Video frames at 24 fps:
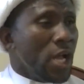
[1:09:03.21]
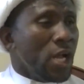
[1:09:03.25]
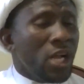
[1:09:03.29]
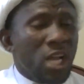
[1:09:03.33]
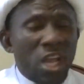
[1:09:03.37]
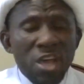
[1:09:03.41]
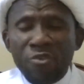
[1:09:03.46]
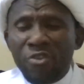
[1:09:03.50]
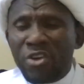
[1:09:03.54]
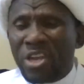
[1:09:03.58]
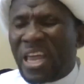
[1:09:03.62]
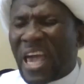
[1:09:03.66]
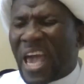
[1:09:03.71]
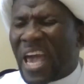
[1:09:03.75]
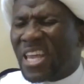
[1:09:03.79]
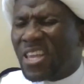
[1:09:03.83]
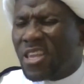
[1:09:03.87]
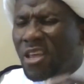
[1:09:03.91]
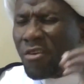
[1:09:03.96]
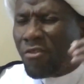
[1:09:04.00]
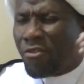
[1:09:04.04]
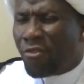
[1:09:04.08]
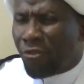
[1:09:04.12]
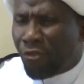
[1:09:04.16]
living in
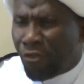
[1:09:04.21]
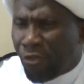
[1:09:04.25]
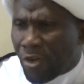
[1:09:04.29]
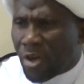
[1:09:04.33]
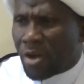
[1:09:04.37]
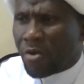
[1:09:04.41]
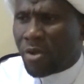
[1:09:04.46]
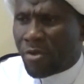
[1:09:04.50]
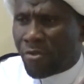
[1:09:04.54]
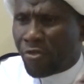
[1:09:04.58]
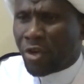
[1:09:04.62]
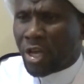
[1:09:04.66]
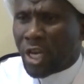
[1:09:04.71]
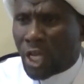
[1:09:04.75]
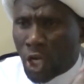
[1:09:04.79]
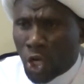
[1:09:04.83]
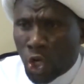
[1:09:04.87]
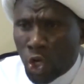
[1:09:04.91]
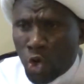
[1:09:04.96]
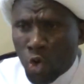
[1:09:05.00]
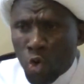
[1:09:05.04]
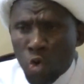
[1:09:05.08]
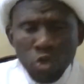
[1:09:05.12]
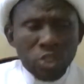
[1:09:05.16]
a very, very
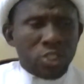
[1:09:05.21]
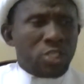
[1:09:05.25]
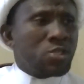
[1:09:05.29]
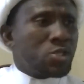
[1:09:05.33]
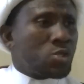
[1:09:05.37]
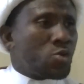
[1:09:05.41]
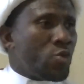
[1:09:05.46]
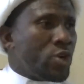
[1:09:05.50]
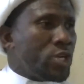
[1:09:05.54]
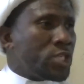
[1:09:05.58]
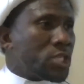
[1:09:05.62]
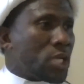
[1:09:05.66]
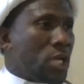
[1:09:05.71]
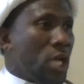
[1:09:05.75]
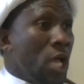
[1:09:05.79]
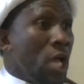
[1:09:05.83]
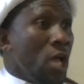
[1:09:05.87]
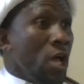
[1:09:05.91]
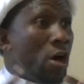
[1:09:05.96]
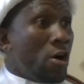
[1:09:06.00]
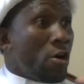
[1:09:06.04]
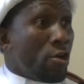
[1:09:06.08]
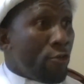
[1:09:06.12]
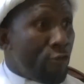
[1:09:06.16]
low situation
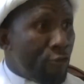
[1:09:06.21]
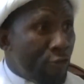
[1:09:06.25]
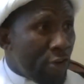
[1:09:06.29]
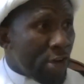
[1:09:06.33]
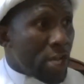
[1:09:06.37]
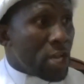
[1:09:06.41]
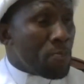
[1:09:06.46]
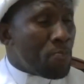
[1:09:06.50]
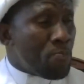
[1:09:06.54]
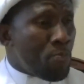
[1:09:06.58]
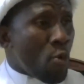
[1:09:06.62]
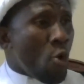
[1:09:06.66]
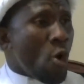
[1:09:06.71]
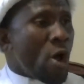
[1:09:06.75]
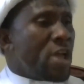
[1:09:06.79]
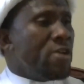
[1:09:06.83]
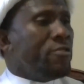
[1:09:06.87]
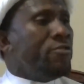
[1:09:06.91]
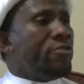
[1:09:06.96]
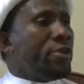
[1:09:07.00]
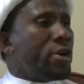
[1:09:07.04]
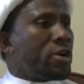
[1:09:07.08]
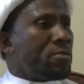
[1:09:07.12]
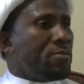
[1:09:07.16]
or very poor
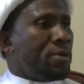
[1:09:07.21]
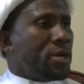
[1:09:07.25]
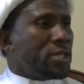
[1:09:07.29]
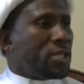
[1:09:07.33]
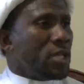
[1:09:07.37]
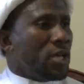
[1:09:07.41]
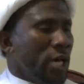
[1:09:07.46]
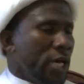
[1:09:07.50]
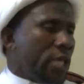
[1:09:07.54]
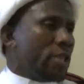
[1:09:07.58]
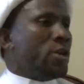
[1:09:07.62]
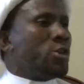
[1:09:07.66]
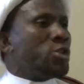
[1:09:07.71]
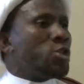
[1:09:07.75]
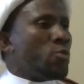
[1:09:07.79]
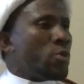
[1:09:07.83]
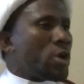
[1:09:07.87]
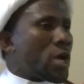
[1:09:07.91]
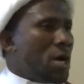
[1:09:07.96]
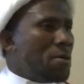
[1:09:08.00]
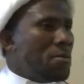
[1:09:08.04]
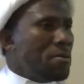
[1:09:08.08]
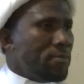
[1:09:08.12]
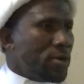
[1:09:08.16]
environment in order to
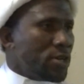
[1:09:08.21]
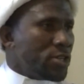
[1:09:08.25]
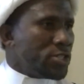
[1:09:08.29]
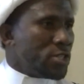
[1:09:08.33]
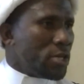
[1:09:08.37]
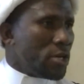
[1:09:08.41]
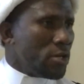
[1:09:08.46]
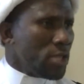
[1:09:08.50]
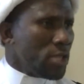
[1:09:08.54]
become a marja.